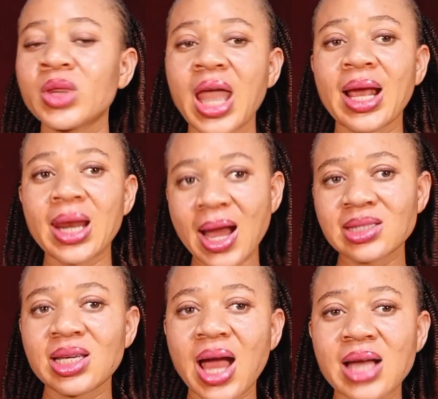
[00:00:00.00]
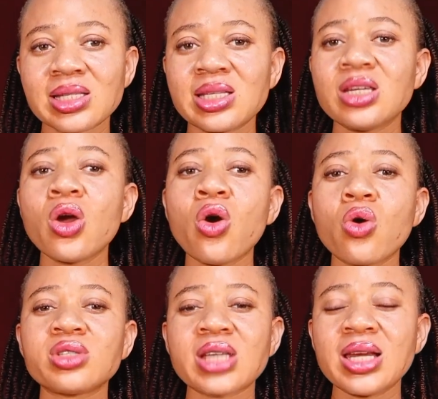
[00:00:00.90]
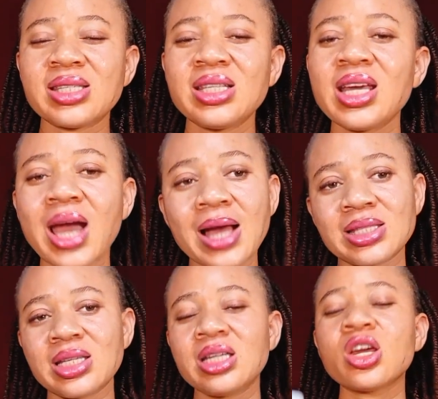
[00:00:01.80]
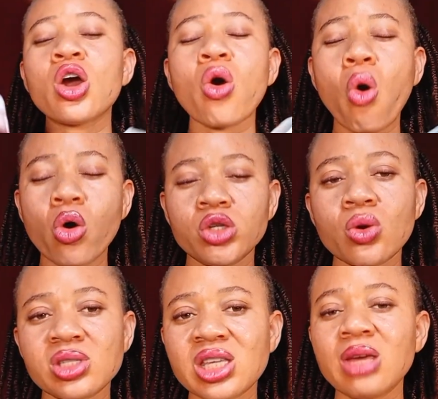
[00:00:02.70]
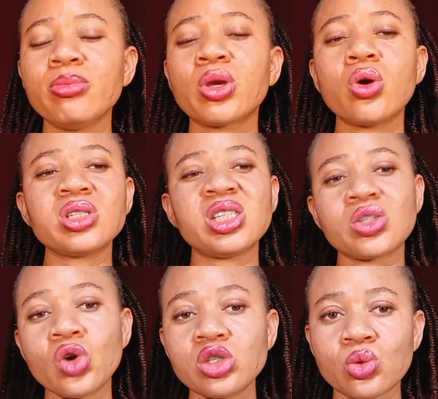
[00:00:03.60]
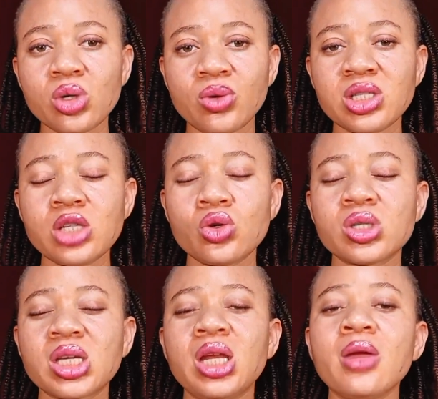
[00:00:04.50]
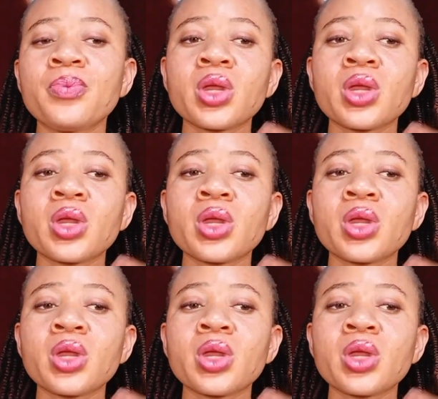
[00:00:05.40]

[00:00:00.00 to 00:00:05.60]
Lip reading: like lactic acid or salicylic acid on your skin, because it's going to irritate your skin.